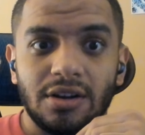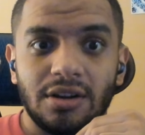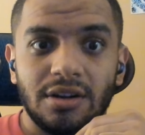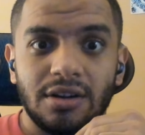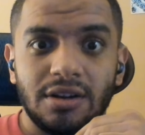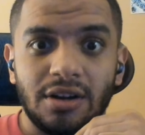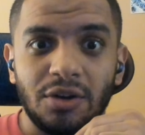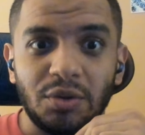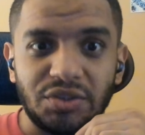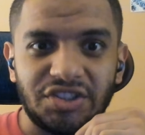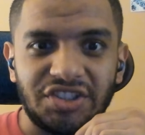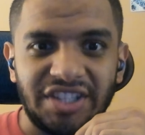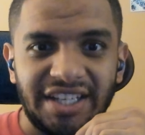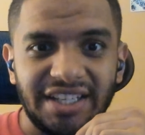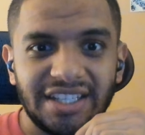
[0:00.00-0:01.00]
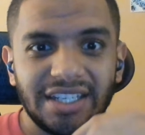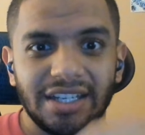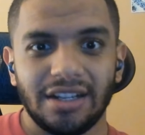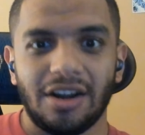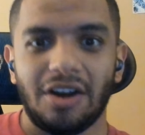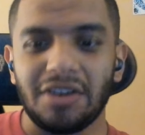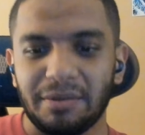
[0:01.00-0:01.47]
Oh, shit.
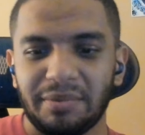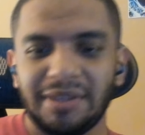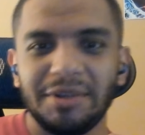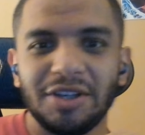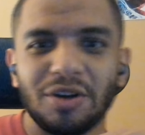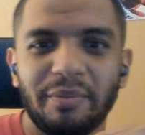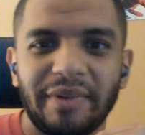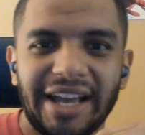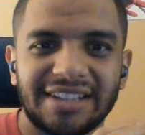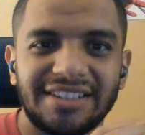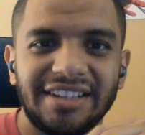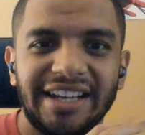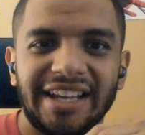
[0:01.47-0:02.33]
Hold on, let me go back to that.